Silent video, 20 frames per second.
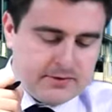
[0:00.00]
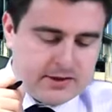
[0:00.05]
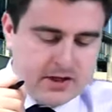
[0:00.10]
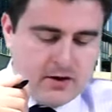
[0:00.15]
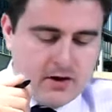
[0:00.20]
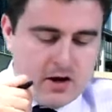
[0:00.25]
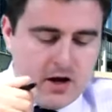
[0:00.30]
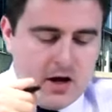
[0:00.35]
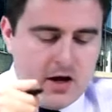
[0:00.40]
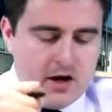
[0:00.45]

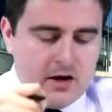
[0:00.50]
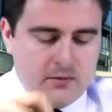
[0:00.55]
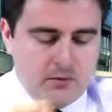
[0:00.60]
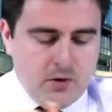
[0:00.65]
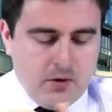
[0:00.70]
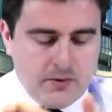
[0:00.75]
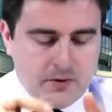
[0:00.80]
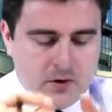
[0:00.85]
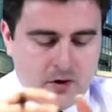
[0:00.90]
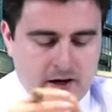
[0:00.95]
So
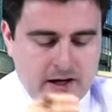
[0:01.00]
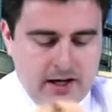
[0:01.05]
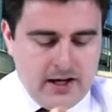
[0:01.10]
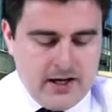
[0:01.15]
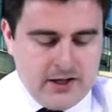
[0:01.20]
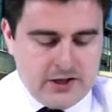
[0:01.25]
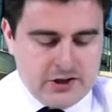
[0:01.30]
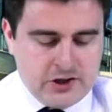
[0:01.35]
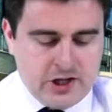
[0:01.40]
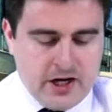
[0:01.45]
what we've got
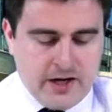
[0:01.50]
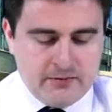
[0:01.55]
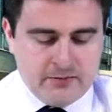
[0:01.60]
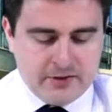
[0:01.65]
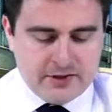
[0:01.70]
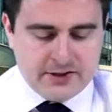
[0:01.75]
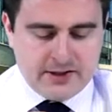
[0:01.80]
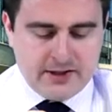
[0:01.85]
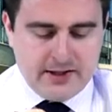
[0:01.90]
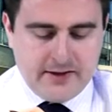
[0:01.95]
here is Jane
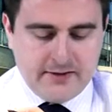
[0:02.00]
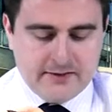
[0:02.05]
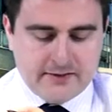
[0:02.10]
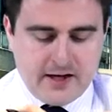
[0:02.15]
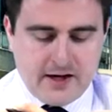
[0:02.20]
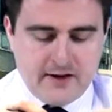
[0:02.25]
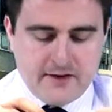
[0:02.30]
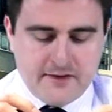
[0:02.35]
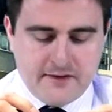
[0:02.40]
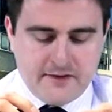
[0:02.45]

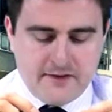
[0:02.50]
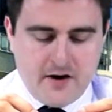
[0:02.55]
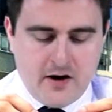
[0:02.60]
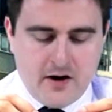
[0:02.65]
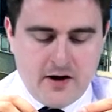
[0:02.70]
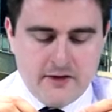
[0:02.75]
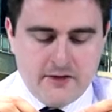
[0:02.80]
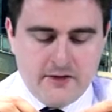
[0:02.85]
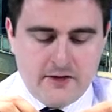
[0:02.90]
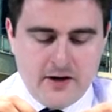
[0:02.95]
receives a
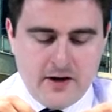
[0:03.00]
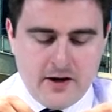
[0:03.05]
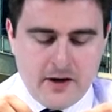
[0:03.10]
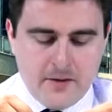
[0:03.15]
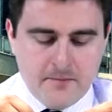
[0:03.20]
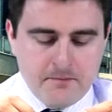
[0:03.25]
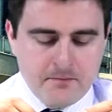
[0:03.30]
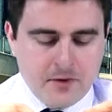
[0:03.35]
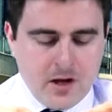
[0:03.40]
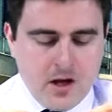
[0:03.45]

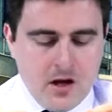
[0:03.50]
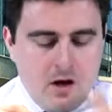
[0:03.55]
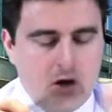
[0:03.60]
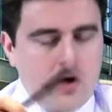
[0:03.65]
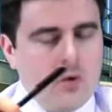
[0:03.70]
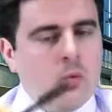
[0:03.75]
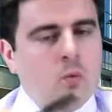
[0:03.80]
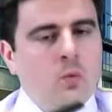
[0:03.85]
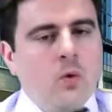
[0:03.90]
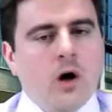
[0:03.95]
five-year,
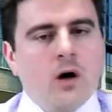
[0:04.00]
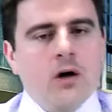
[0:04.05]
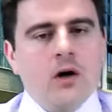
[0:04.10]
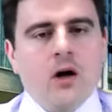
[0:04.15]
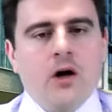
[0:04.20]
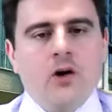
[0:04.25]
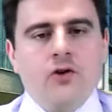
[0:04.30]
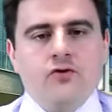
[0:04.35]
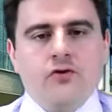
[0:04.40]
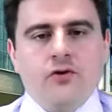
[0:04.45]

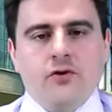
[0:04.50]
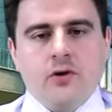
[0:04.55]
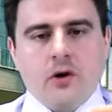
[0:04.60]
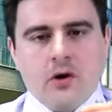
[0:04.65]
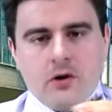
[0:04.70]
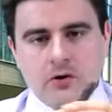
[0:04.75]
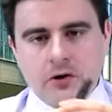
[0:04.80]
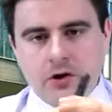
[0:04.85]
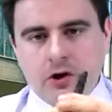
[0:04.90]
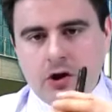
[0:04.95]

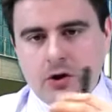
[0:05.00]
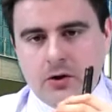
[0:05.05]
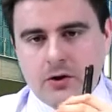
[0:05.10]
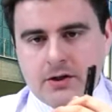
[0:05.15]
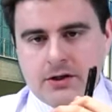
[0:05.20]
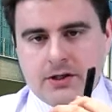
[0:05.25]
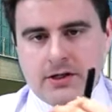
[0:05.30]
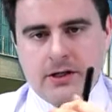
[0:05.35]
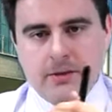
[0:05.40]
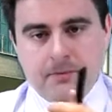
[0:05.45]
$100
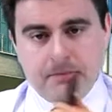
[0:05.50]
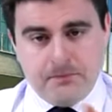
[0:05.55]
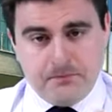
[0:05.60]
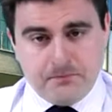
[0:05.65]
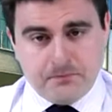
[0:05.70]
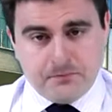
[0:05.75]
annuity.